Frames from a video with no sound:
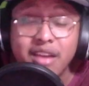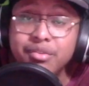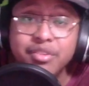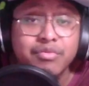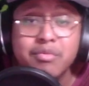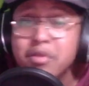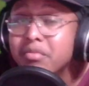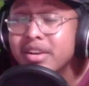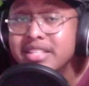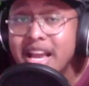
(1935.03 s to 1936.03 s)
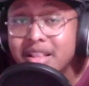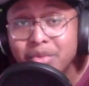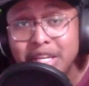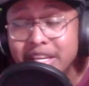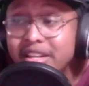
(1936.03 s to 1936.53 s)
I don't even remember exactly
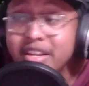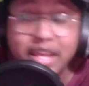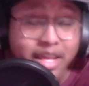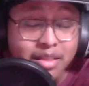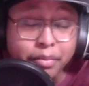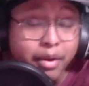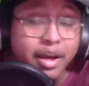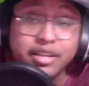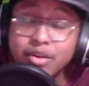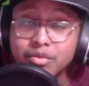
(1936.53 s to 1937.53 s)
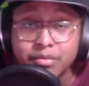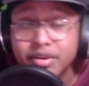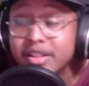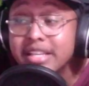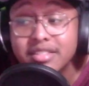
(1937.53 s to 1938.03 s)
what he did. Did he get the ball? I don't
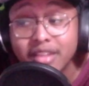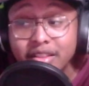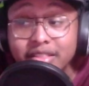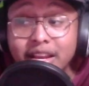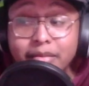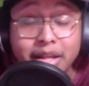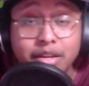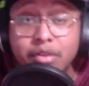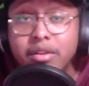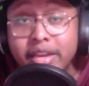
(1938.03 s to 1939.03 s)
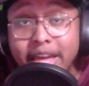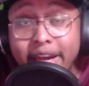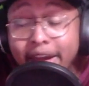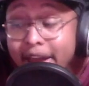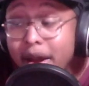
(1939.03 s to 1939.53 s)
remember. That's another thing I'm about to go look at.